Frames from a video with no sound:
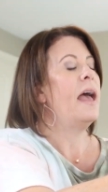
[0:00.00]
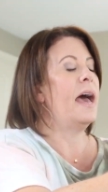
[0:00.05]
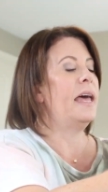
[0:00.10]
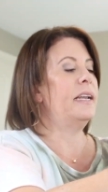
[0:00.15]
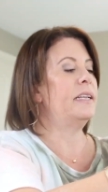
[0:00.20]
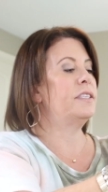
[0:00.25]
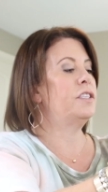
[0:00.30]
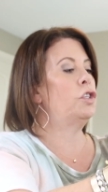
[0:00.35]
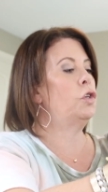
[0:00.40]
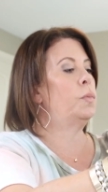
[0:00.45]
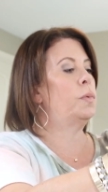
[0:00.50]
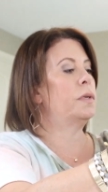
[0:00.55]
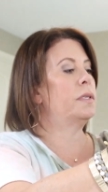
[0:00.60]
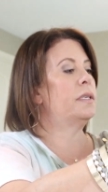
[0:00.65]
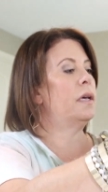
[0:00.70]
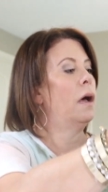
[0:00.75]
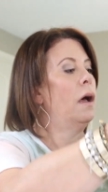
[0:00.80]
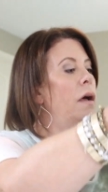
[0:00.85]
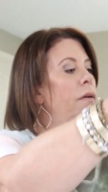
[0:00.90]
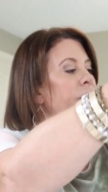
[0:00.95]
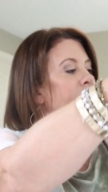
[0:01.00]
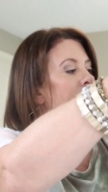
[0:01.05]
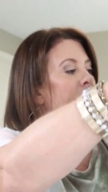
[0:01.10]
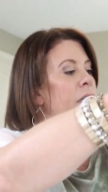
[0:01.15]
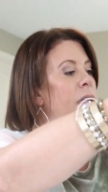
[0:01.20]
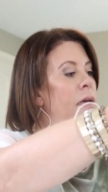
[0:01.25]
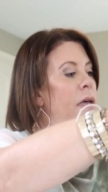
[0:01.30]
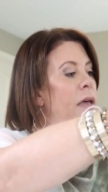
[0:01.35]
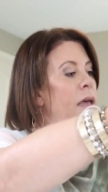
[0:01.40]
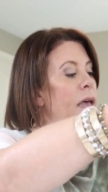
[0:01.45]
and it's super soft
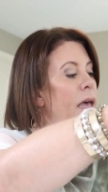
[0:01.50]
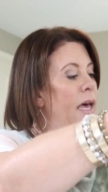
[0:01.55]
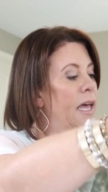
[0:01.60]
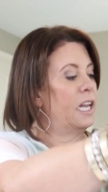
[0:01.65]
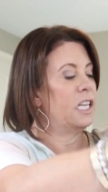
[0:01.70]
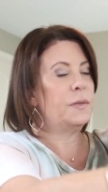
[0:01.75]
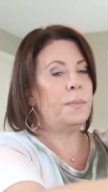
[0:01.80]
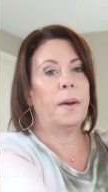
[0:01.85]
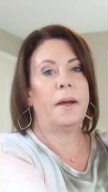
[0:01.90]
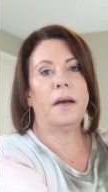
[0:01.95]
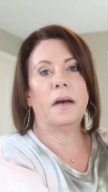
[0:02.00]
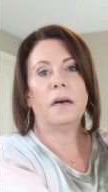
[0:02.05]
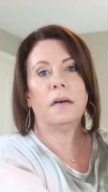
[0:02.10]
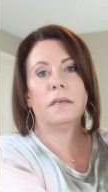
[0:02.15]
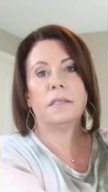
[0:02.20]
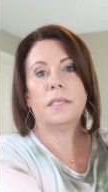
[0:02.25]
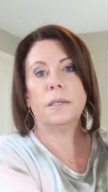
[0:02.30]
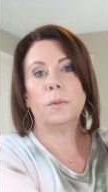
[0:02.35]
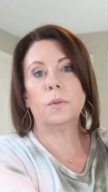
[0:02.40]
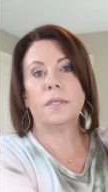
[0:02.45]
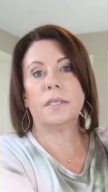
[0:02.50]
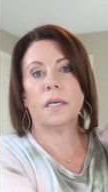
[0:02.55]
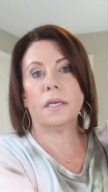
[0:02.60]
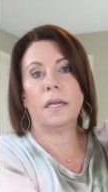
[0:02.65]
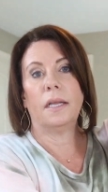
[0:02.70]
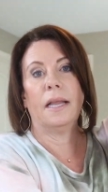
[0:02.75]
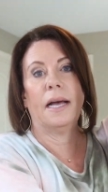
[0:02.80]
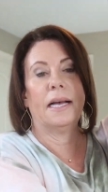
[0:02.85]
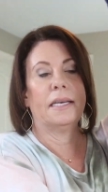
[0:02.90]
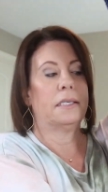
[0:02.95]
and it's by UGG so it's
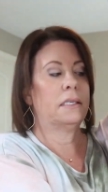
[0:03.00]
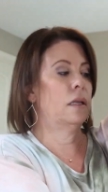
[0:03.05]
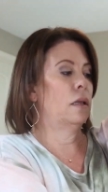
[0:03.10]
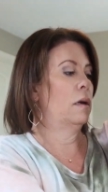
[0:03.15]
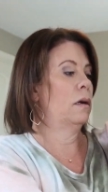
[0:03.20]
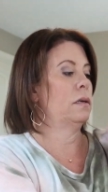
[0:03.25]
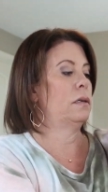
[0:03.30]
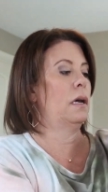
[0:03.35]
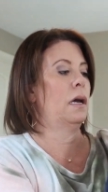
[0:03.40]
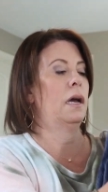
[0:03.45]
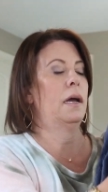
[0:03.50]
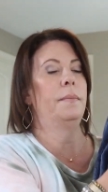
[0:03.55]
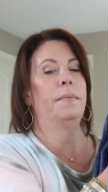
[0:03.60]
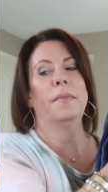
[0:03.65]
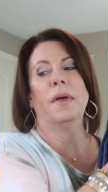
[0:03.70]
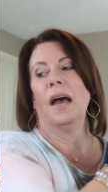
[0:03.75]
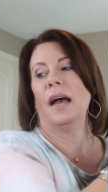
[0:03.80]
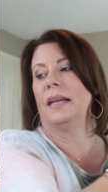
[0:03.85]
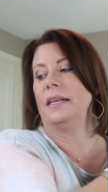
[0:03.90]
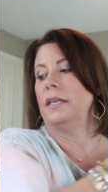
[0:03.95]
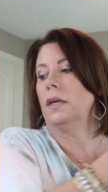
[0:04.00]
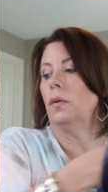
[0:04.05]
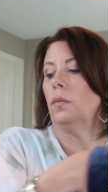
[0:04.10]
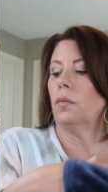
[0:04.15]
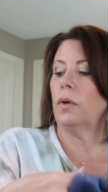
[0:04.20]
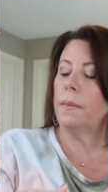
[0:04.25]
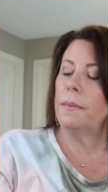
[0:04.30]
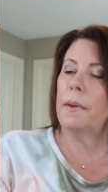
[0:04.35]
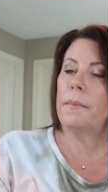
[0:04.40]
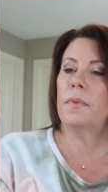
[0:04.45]
going to last a long time. I
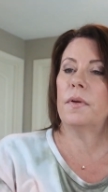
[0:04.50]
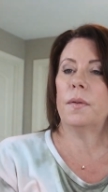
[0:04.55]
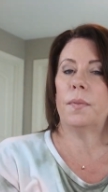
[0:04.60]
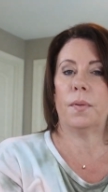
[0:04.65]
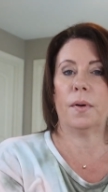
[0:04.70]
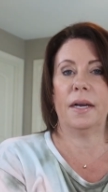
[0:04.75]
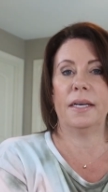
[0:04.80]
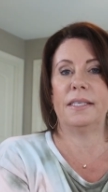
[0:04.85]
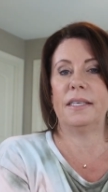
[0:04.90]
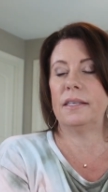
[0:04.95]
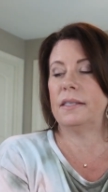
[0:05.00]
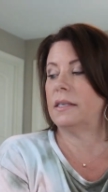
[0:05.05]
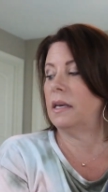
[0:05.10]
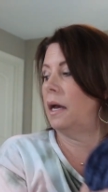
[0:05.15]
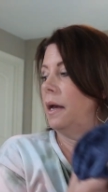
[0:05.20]
don't remember the price. It's